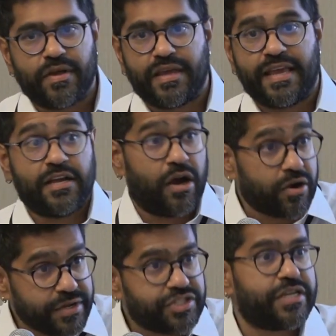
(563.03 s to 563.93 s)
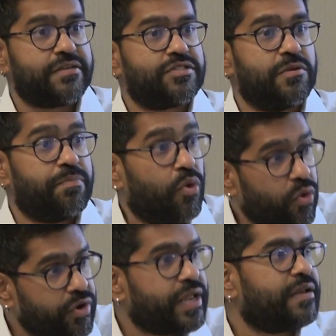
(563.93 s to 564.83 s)
encourage it,
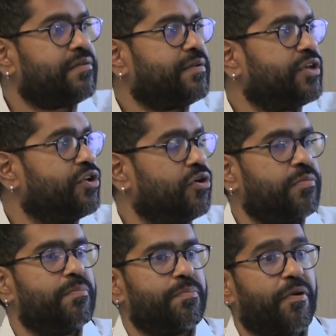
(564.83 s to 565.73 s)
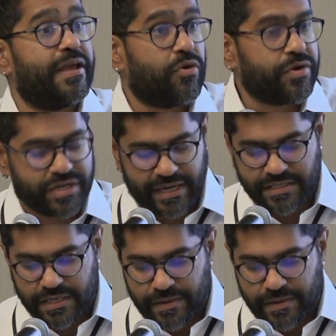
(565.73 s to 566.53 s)
support it, prioritize it.